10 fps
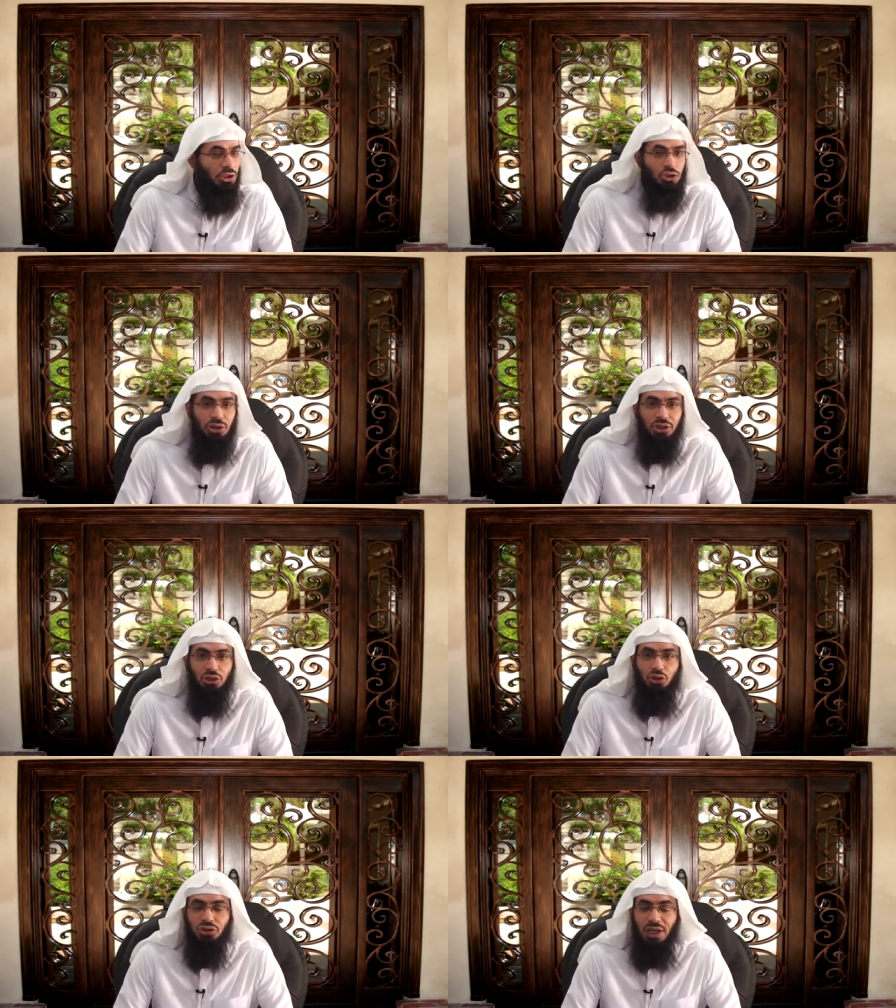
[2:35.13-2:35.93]
So there's
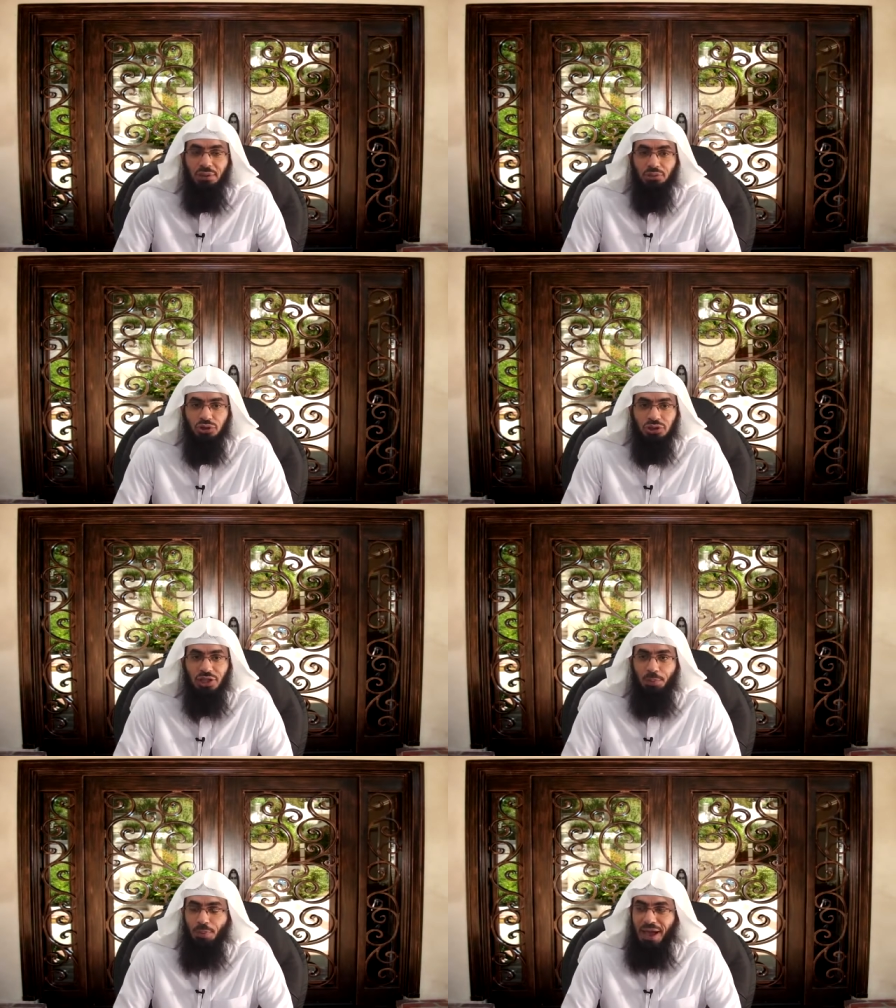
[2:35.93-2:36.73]
no time to
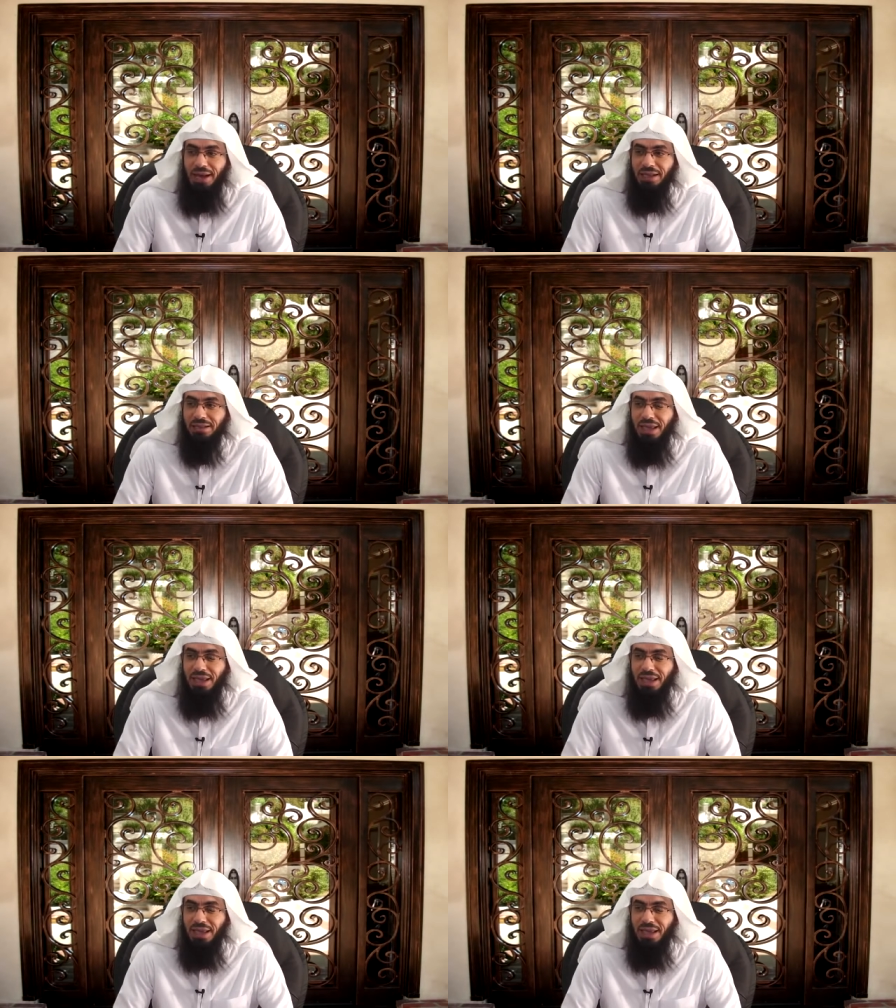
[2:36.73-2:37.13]
sleep on a